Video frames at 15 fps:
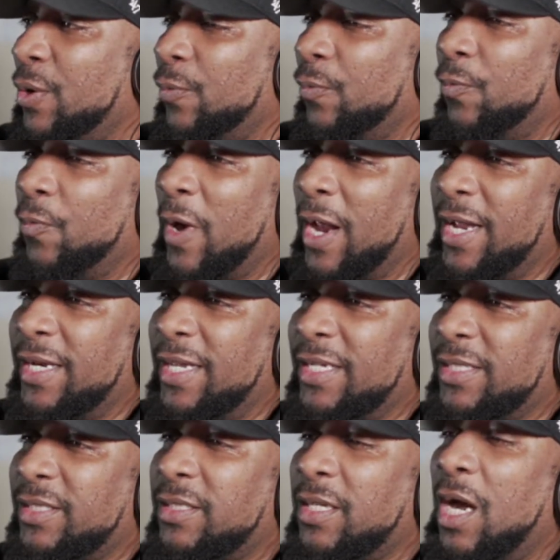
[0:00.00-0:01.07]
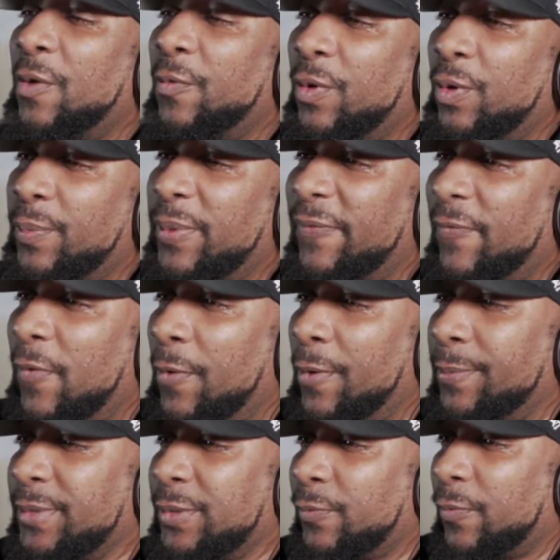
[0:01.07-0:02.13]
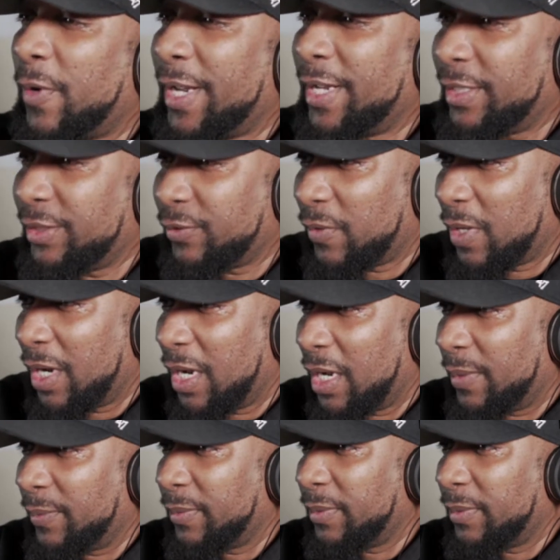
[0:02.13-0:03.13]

Raining Sorrow performs Raindrop